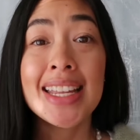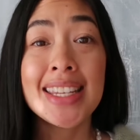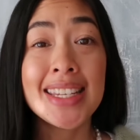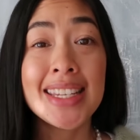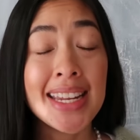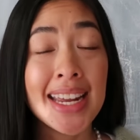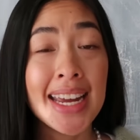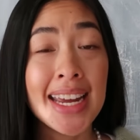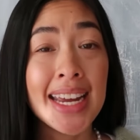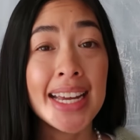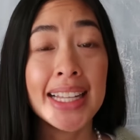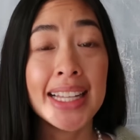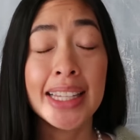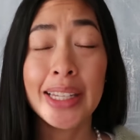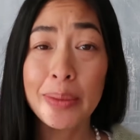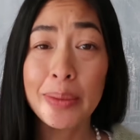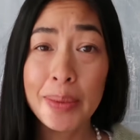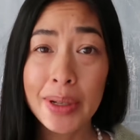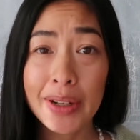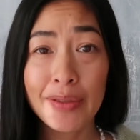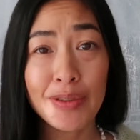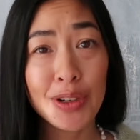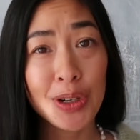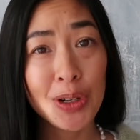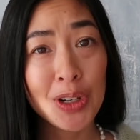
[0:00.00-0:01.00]
Today, a little
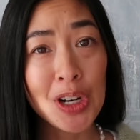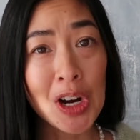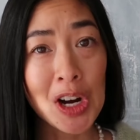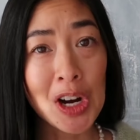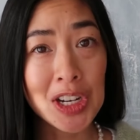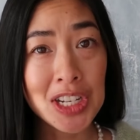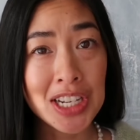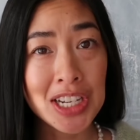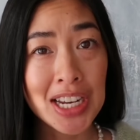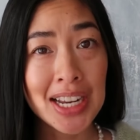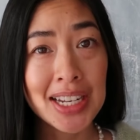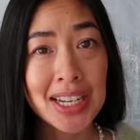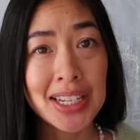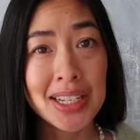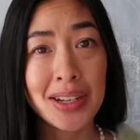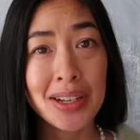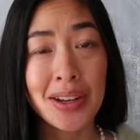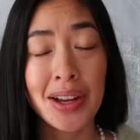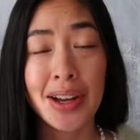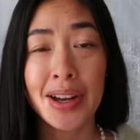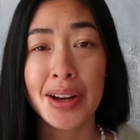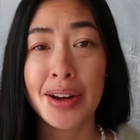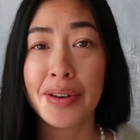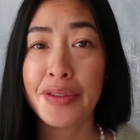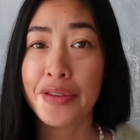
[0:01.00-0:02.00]
bit of new content
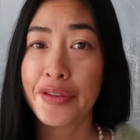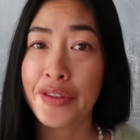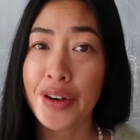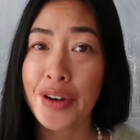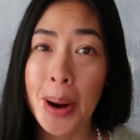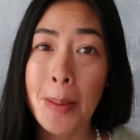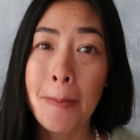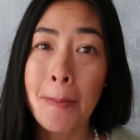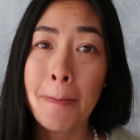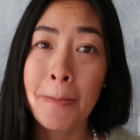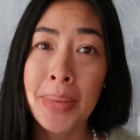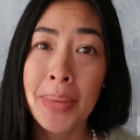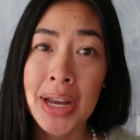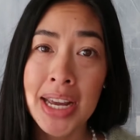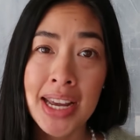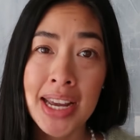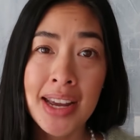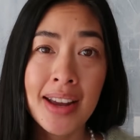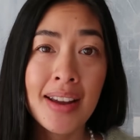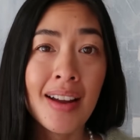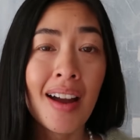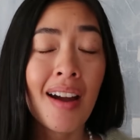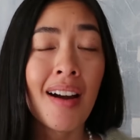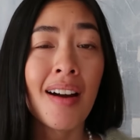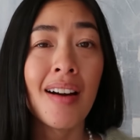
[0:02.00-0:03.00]
from
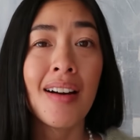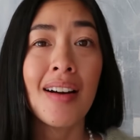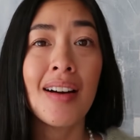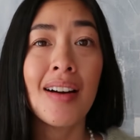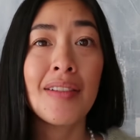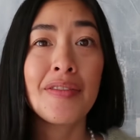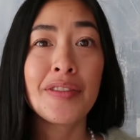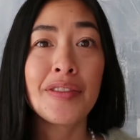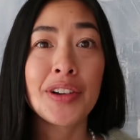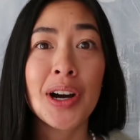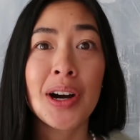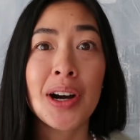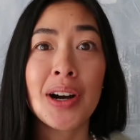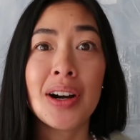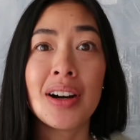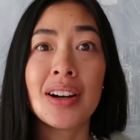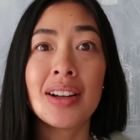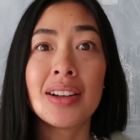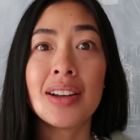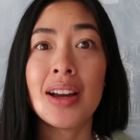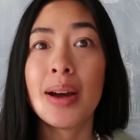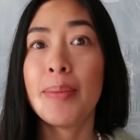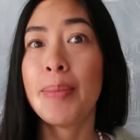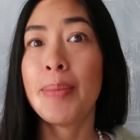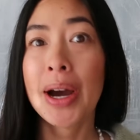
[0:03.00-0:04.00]
me. I've
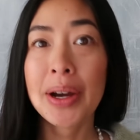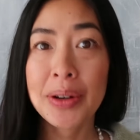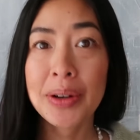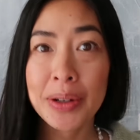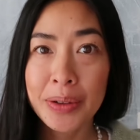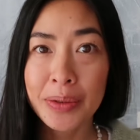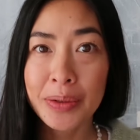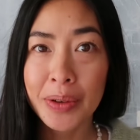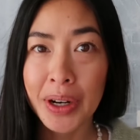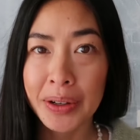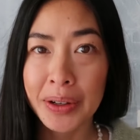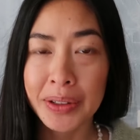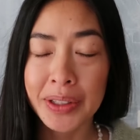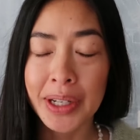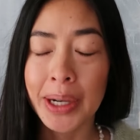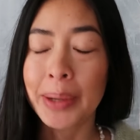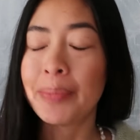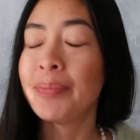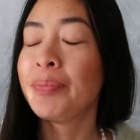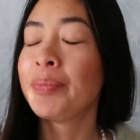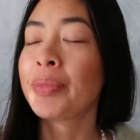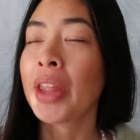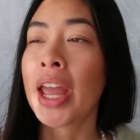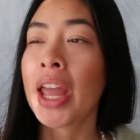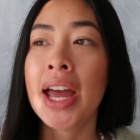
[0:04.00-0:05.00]
got a pattern
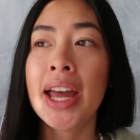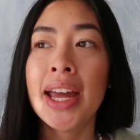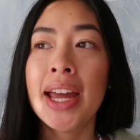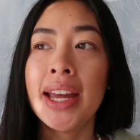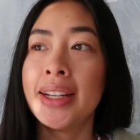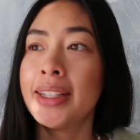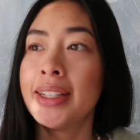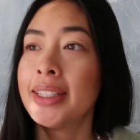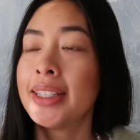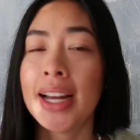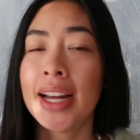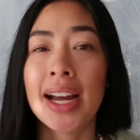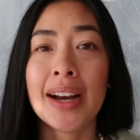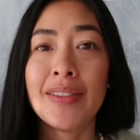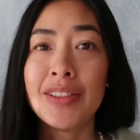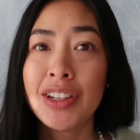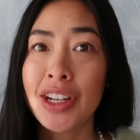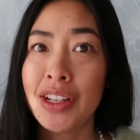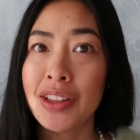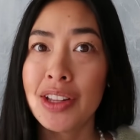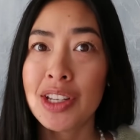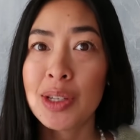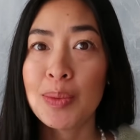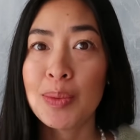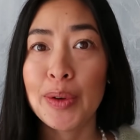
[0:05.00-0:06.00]
roundup. Haven't
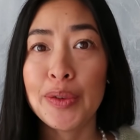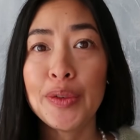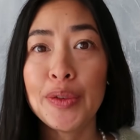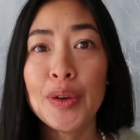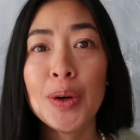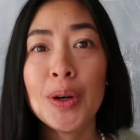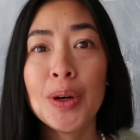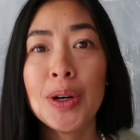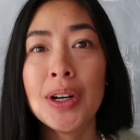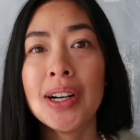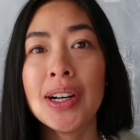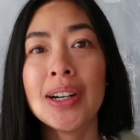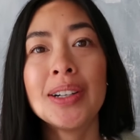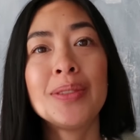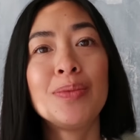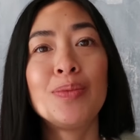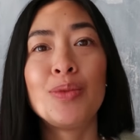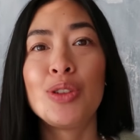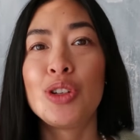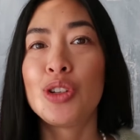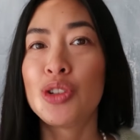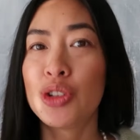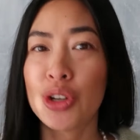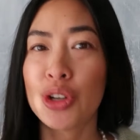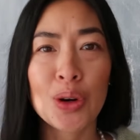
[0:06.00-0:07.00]
done this before,
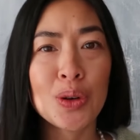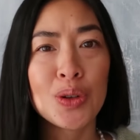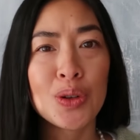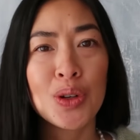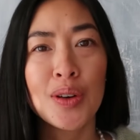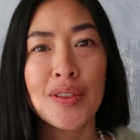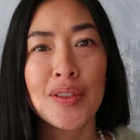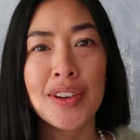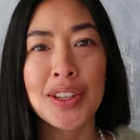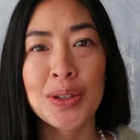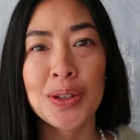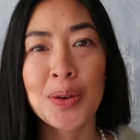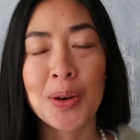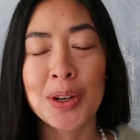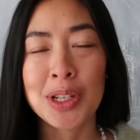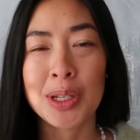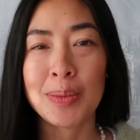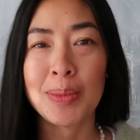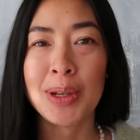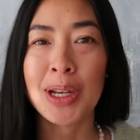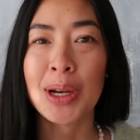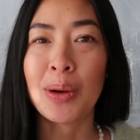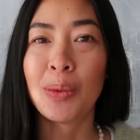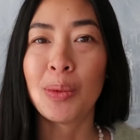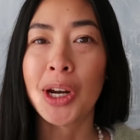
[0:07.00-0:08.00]
don't know if it's going to
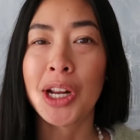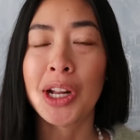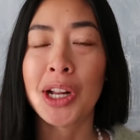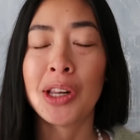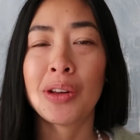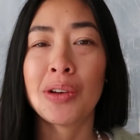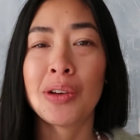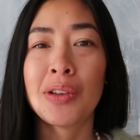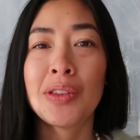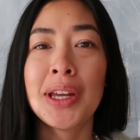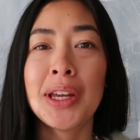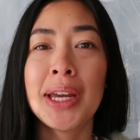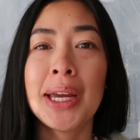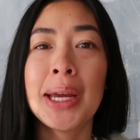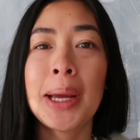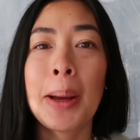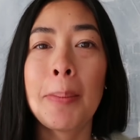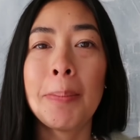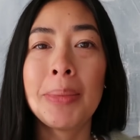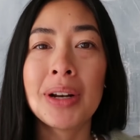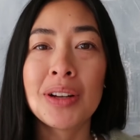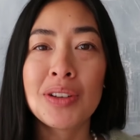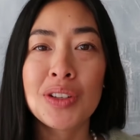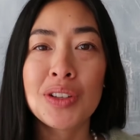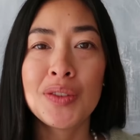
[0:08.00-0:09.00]
be a regular thing,
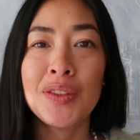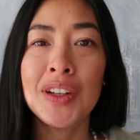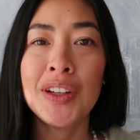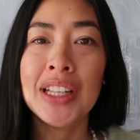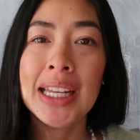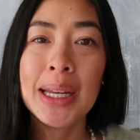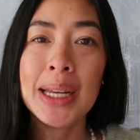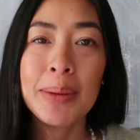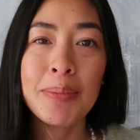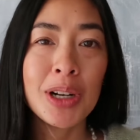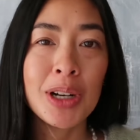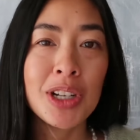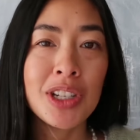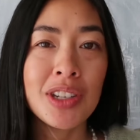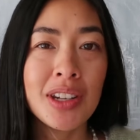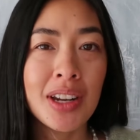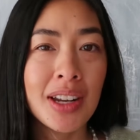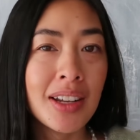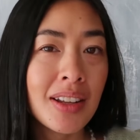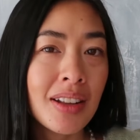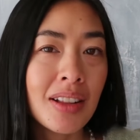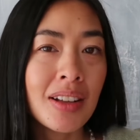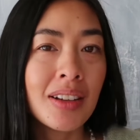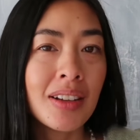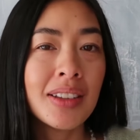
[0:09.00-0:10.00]
but I was feeling
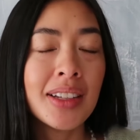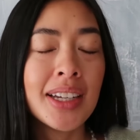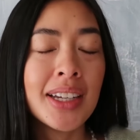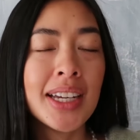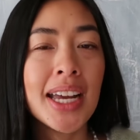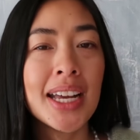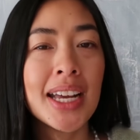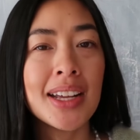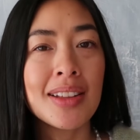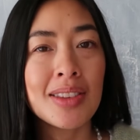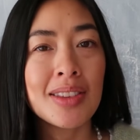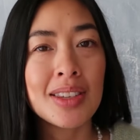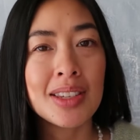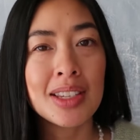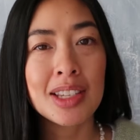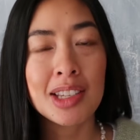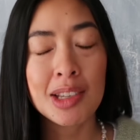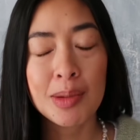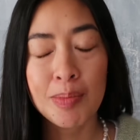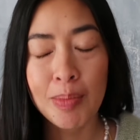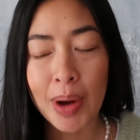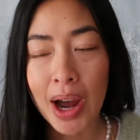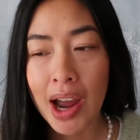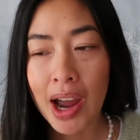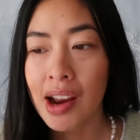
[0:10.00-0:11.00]
particularly
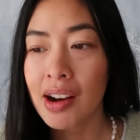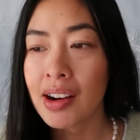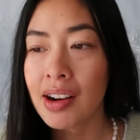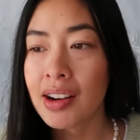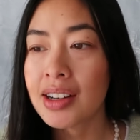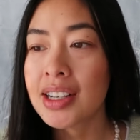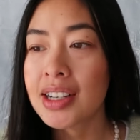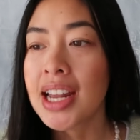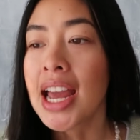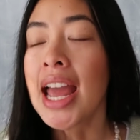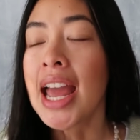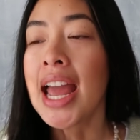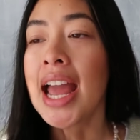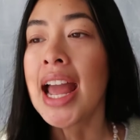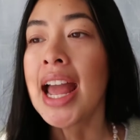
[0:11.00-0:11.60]
inspired